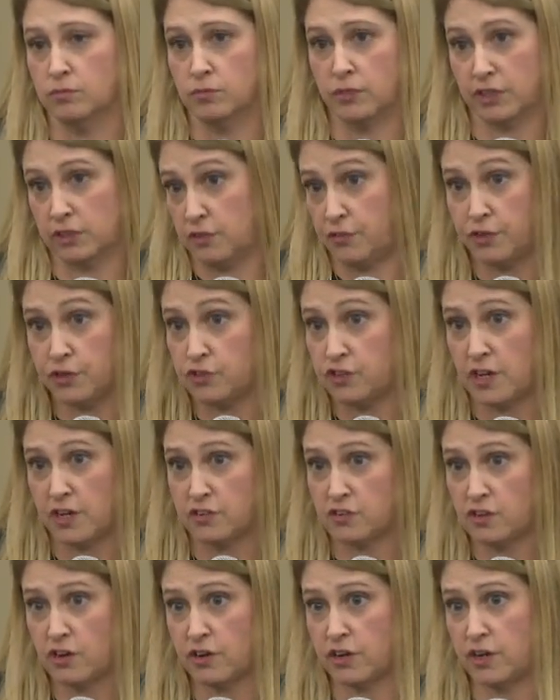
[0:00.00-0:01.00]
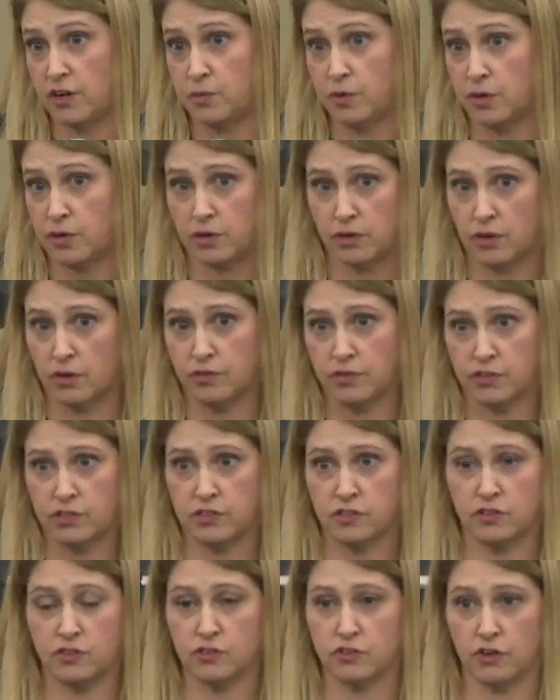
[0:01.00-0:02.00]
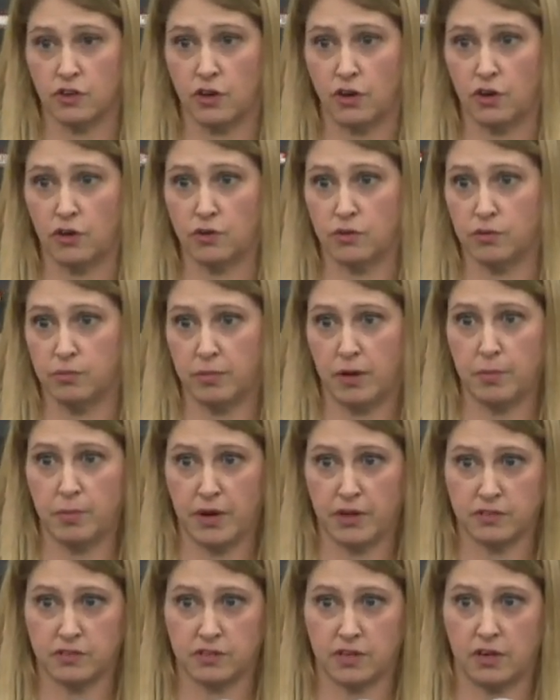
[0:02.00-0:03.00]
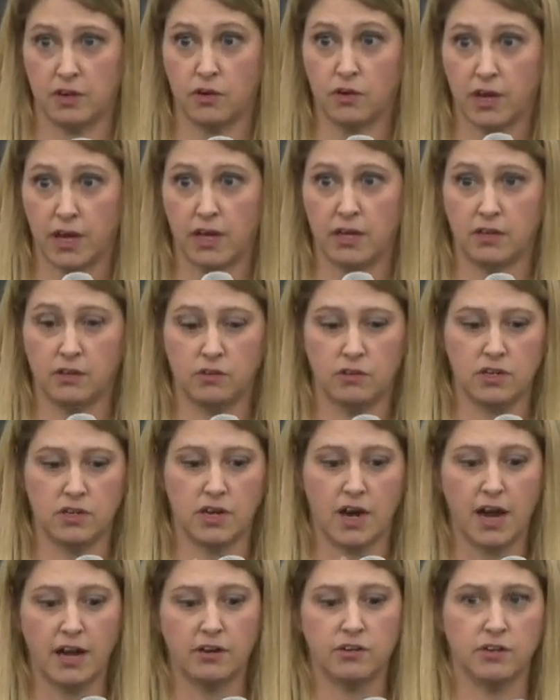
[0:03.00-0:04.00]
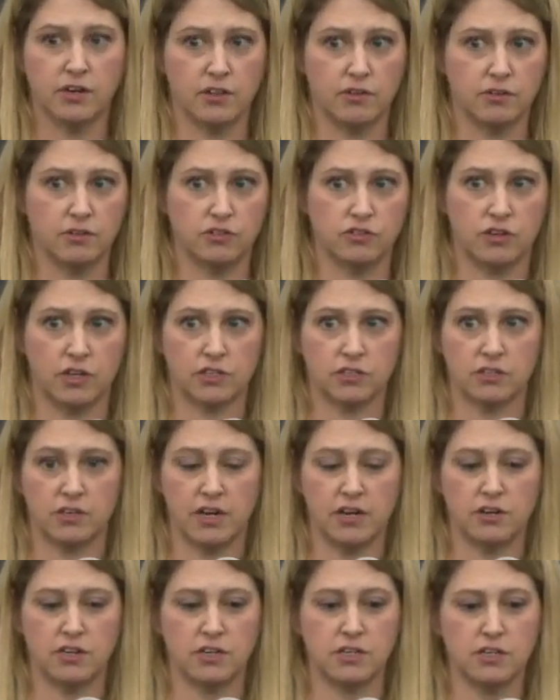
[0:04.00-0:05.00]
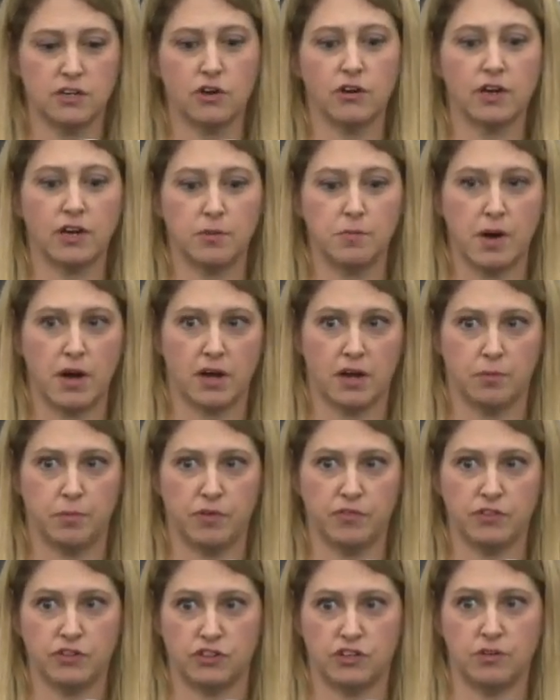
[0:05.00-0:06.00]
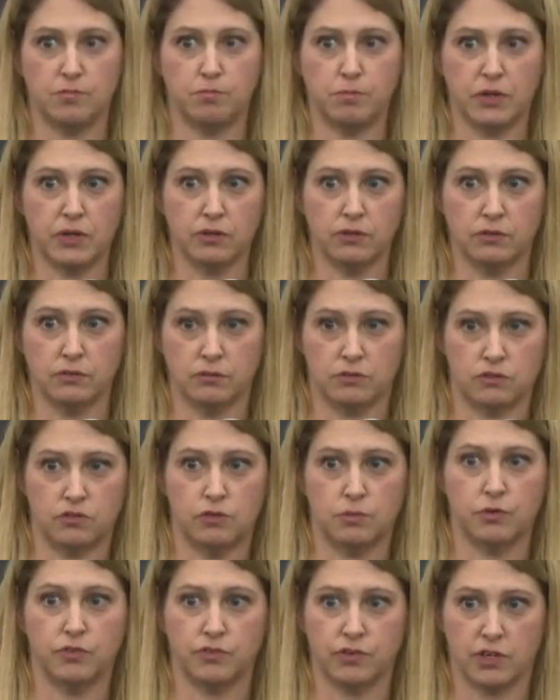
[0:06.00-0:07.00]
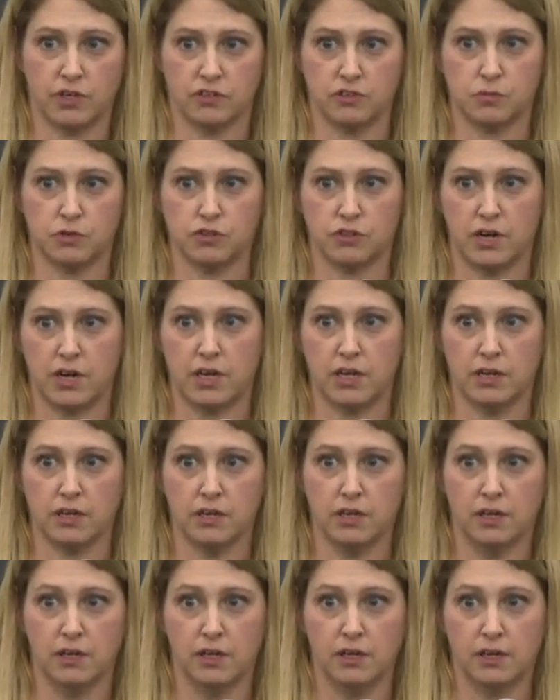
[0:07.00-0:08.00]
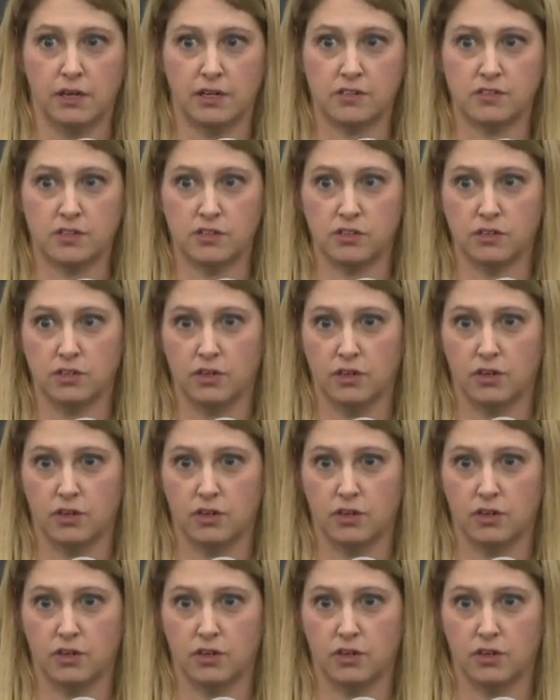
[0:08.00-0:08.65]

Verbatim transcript: like the first day I started at work over six years ago, my boss said, okay, you need to hire another instructor and you need to go get a mock-up of the ship built suitable for customer training. I said,